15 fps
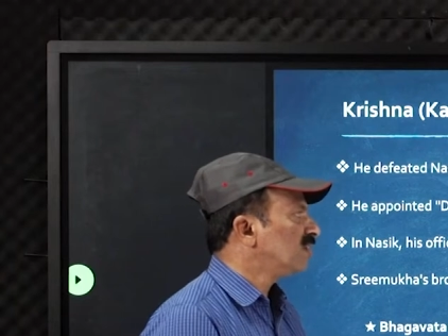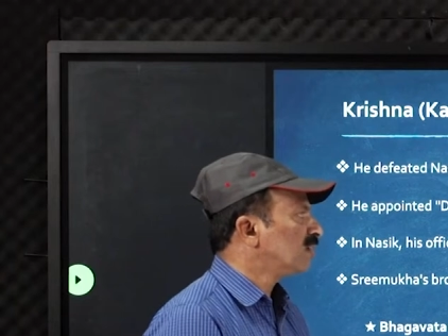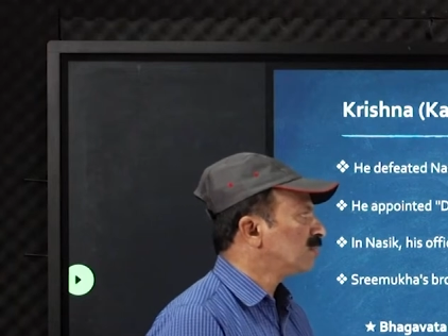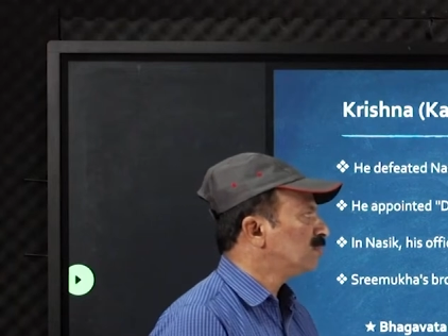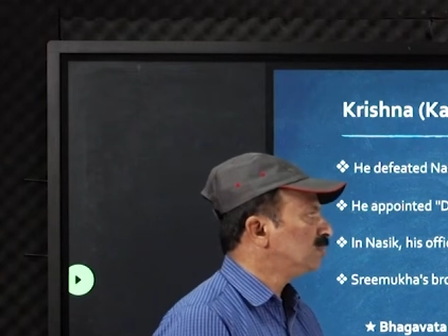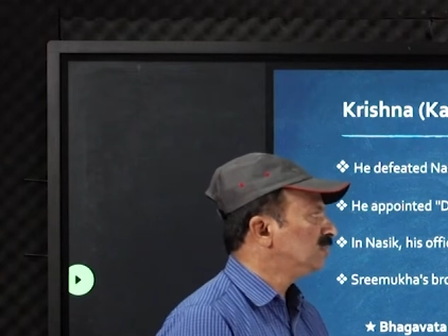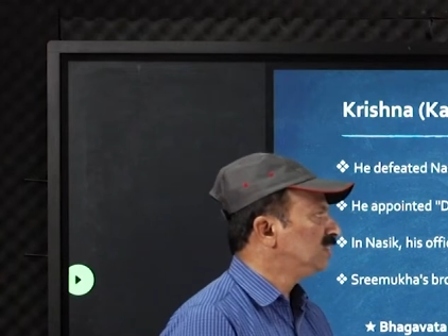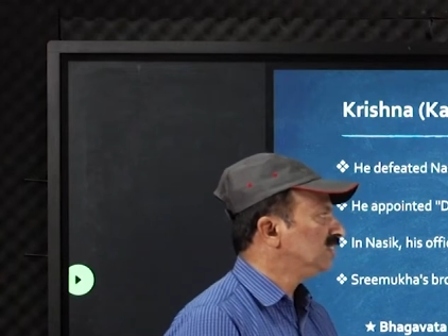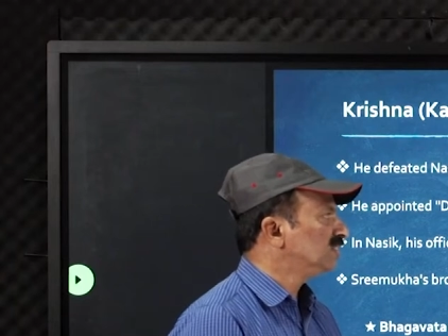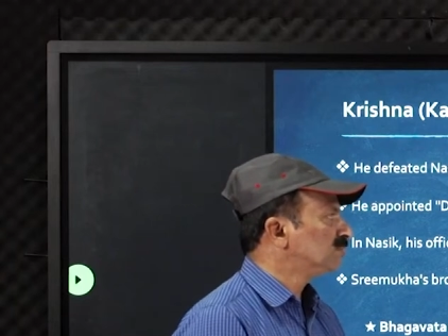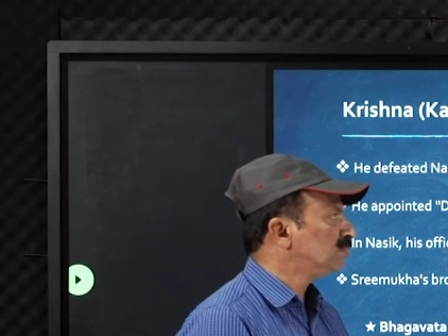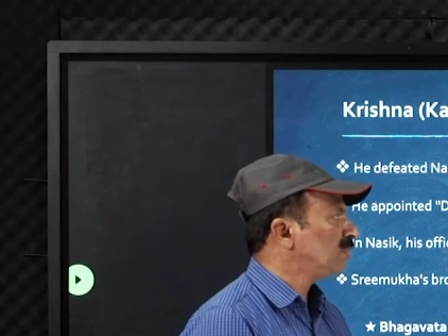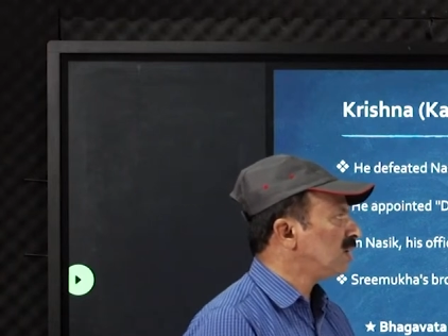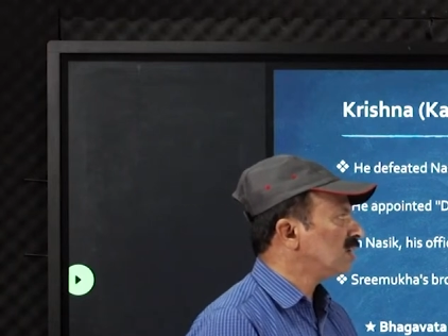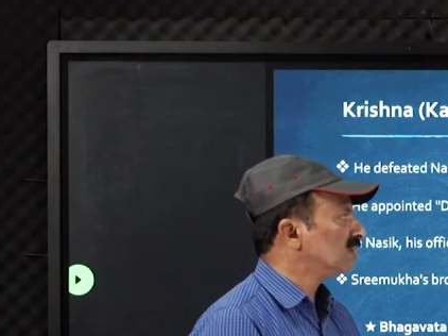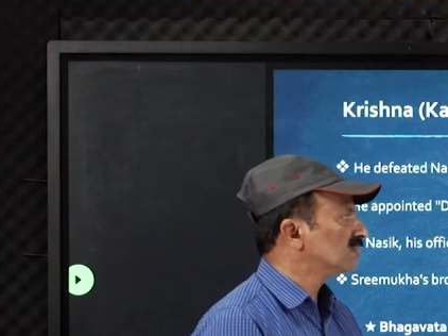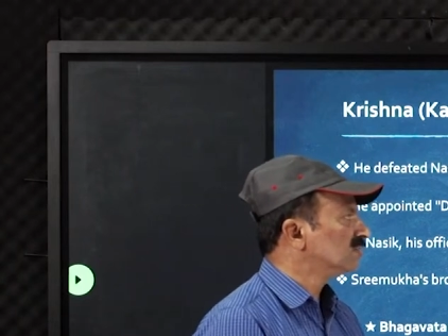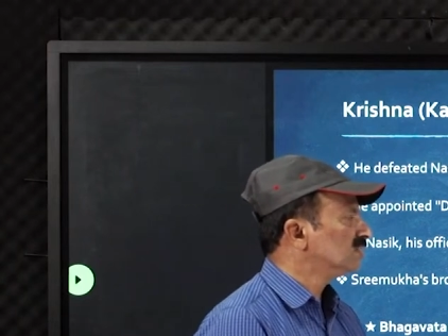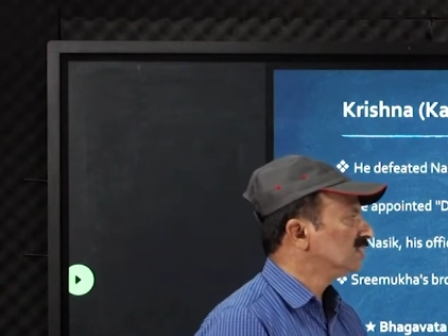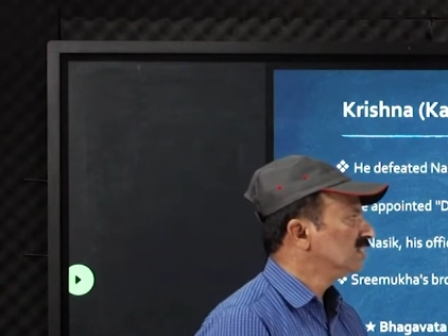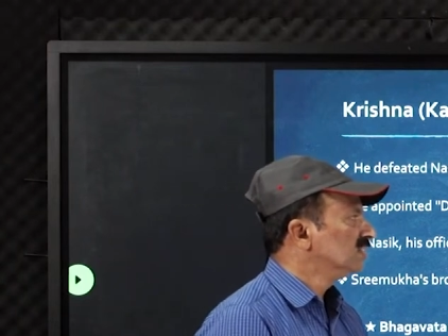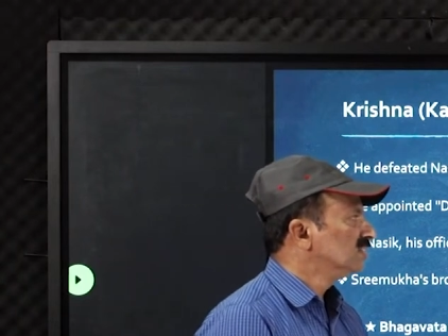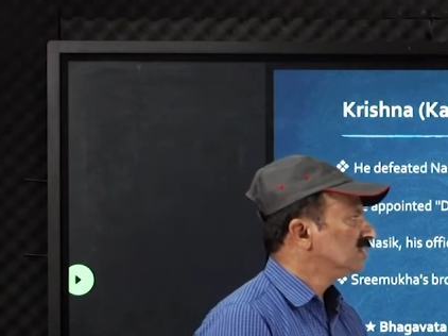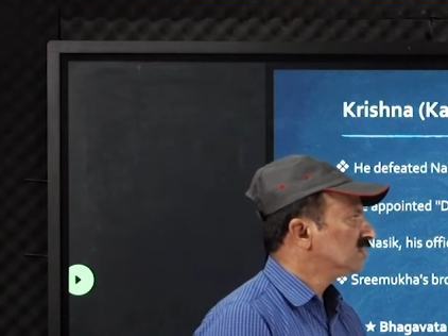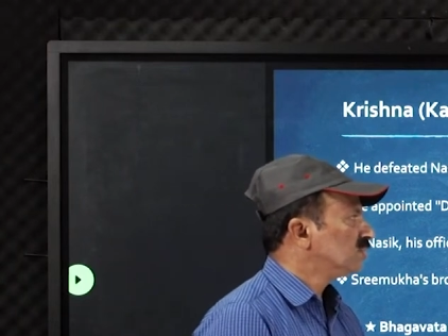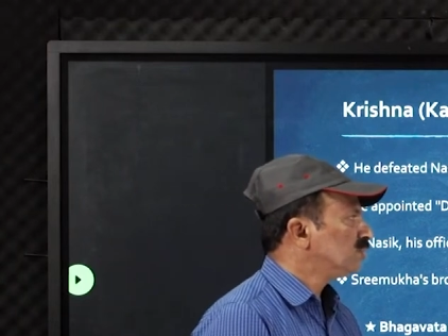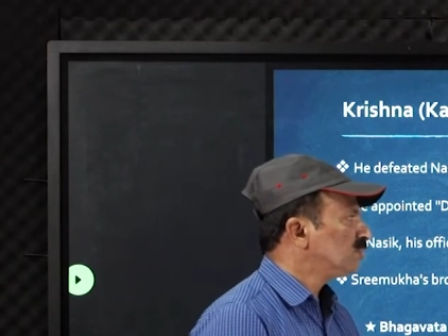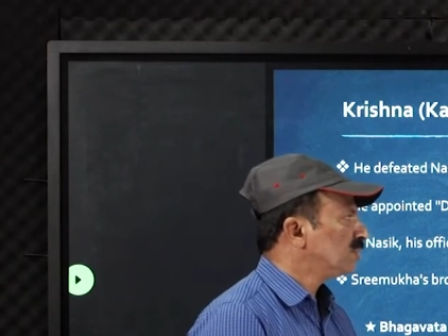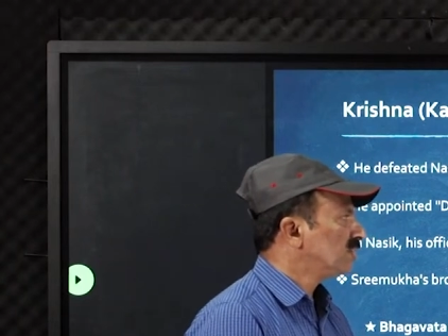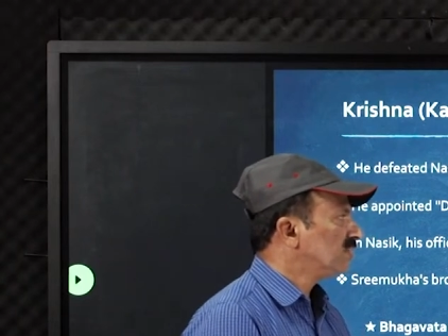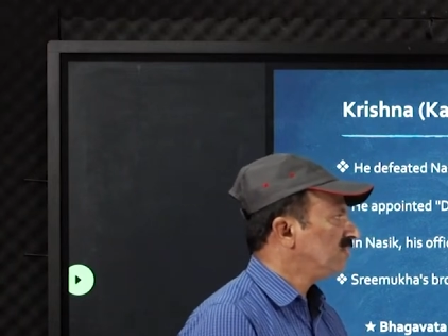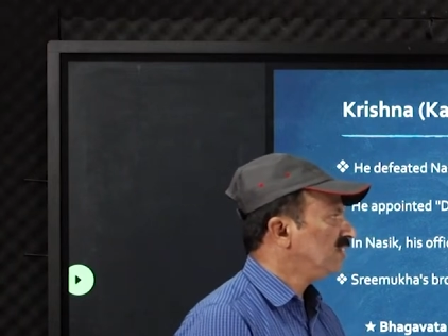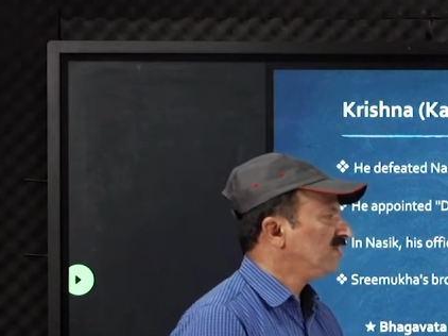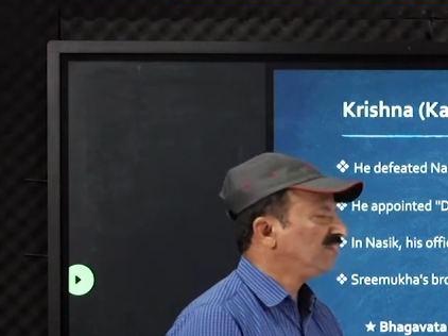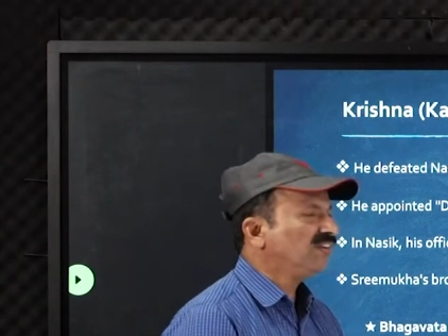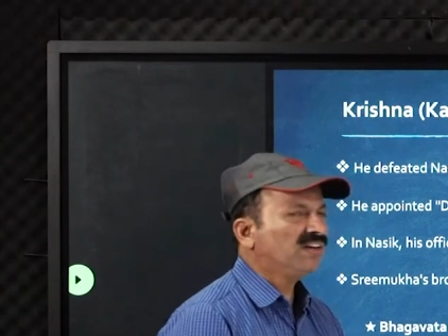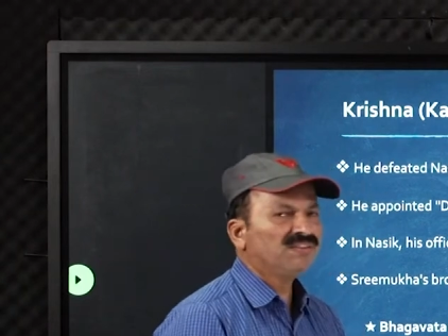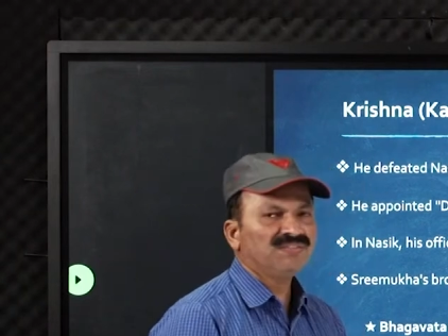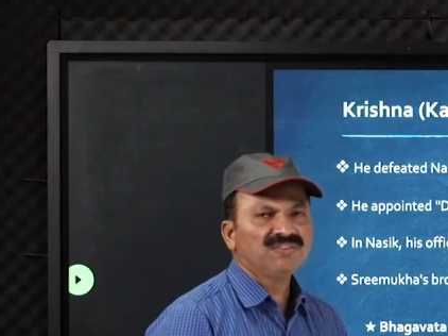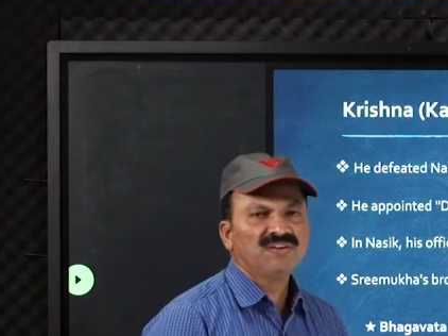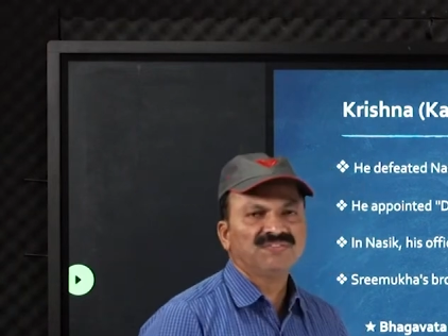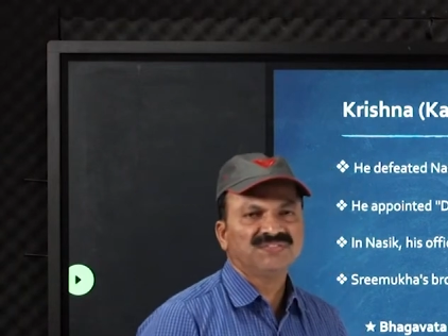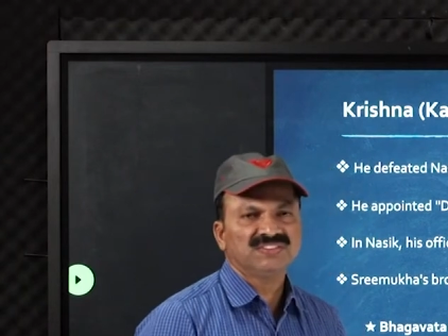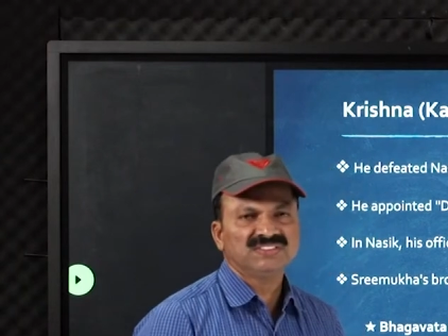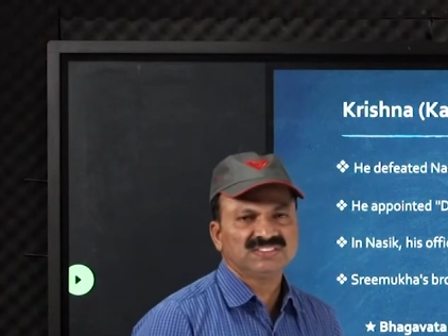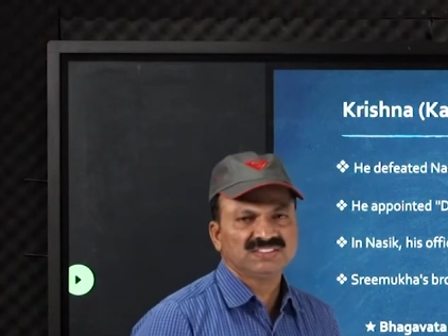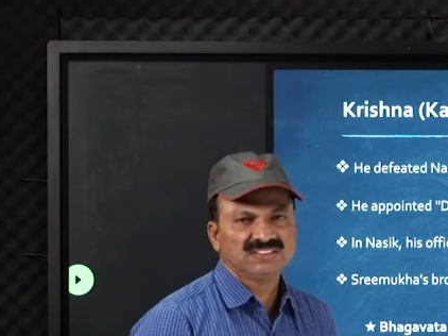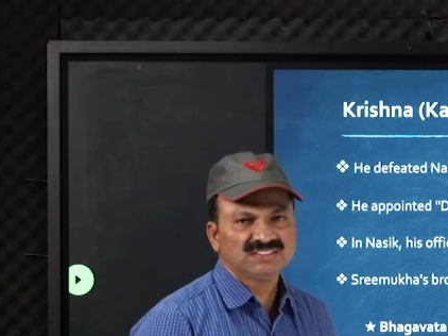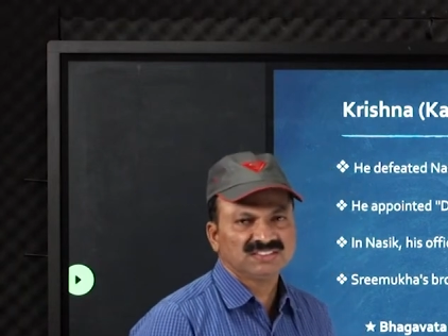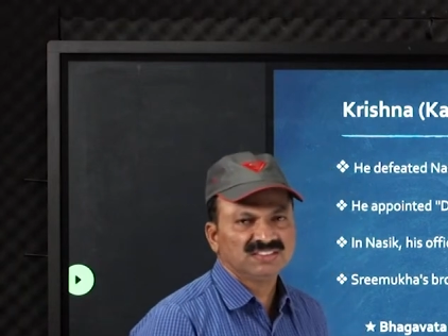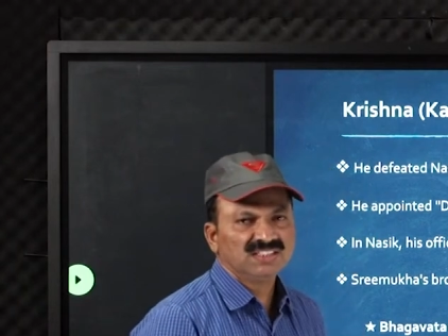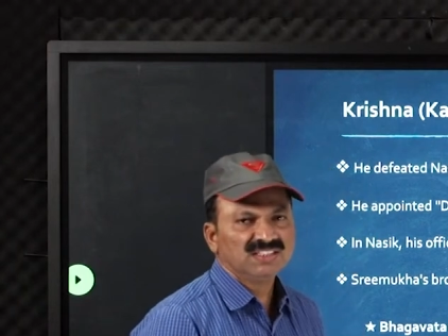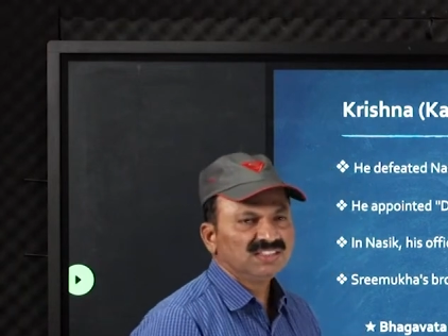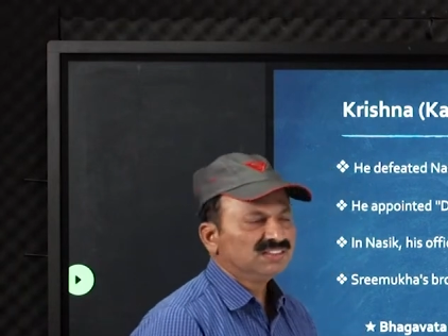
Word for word: or Buddhist monks so for the welfare of officers